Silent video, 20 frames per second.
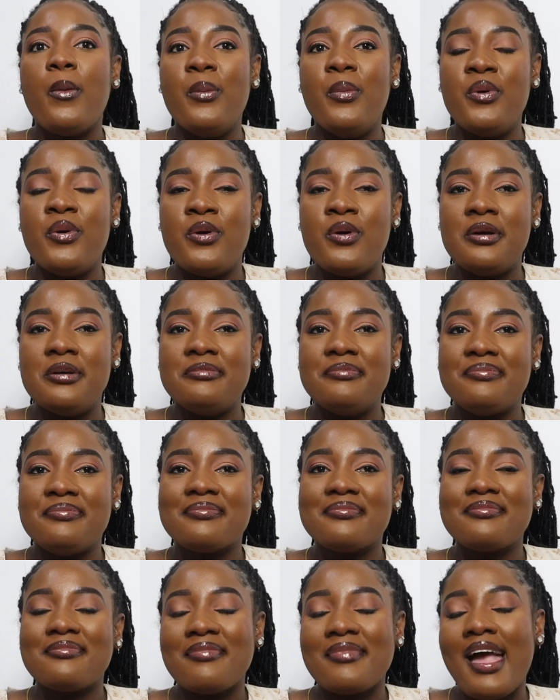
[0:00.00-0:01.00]
but
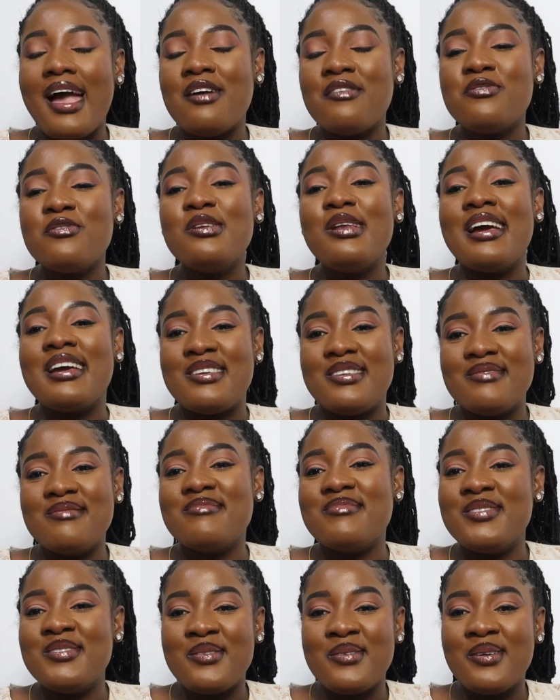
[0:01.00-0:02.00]
I feel like,
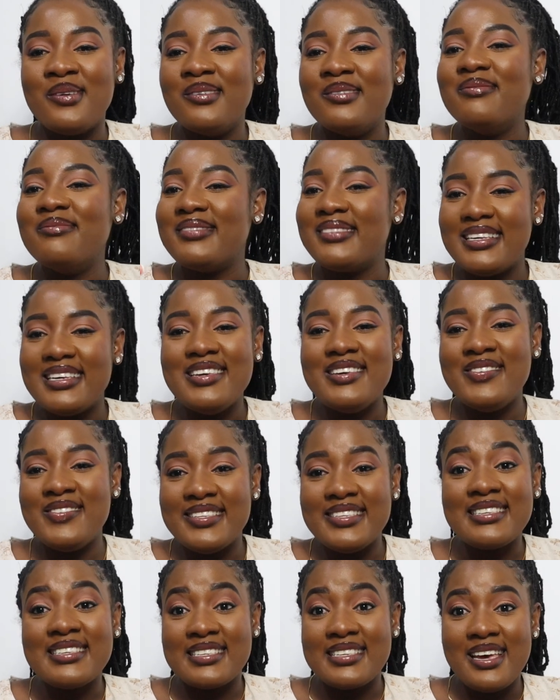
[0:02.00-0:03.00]
you know, you
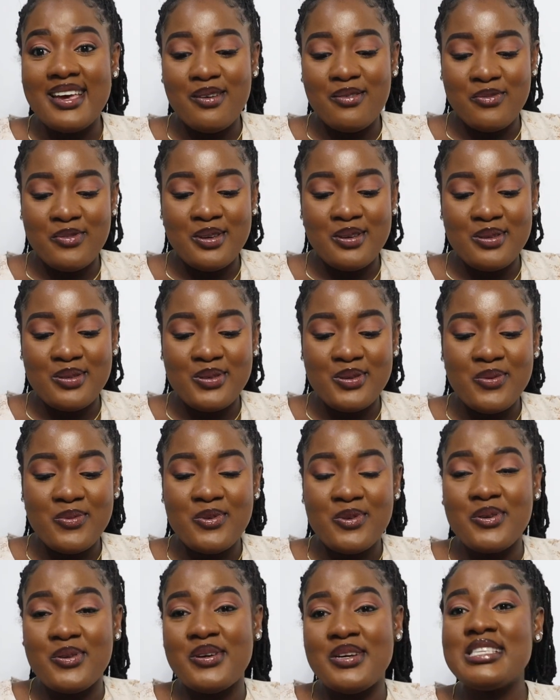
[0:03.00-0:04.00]
deserve it. So
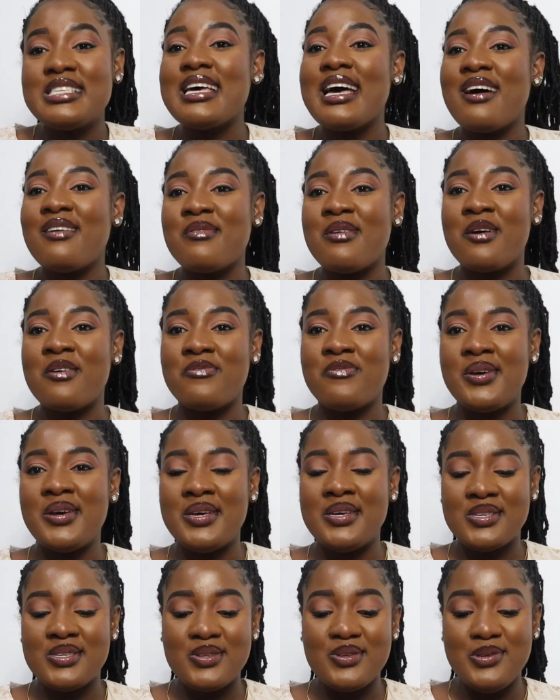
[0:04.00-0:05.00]
we're going to have our
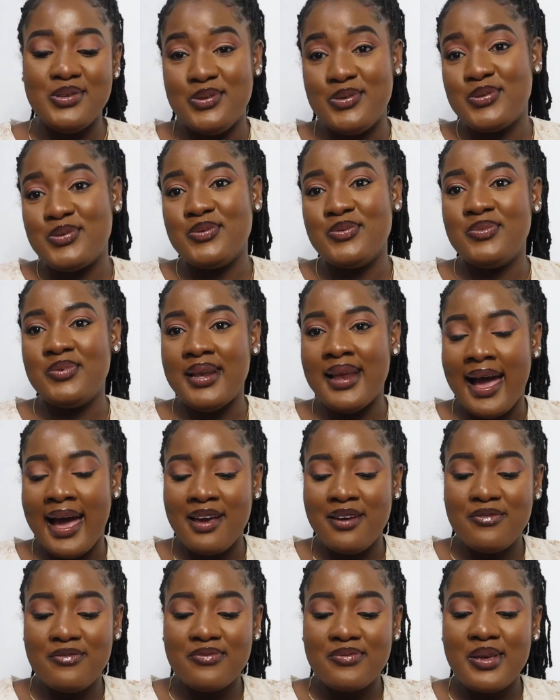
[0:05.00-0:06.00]
first YouTube
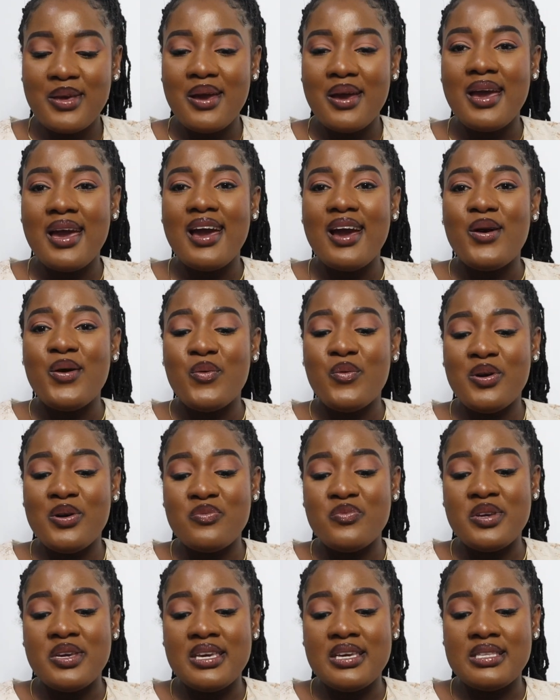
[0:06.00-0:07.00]
live
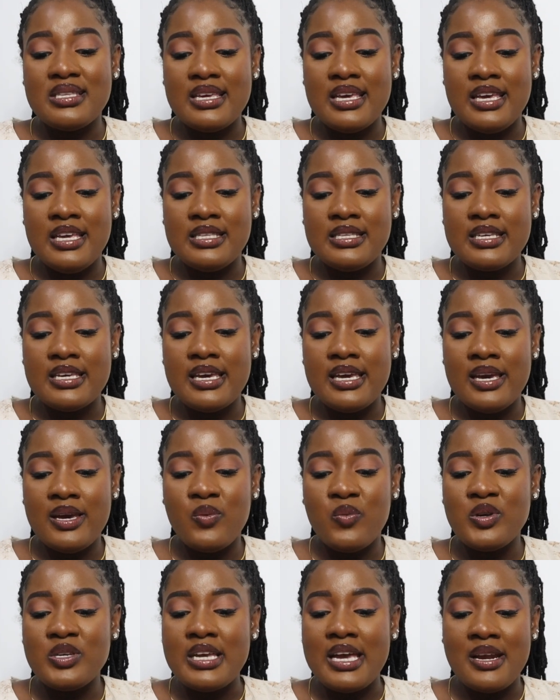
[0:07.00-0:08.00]
when we hit
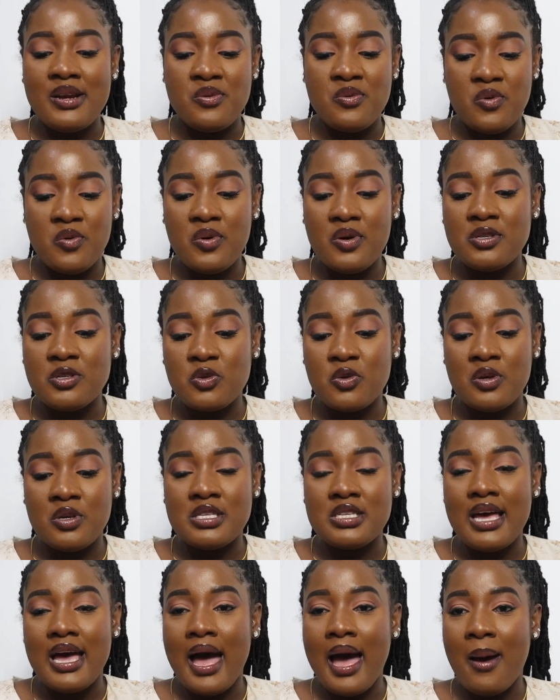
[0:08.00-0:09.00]
8k, which I know is going
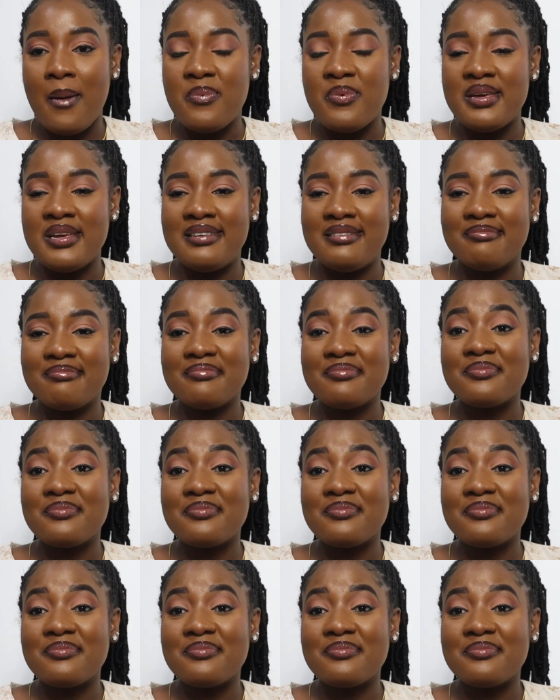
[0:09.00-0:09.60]
to happen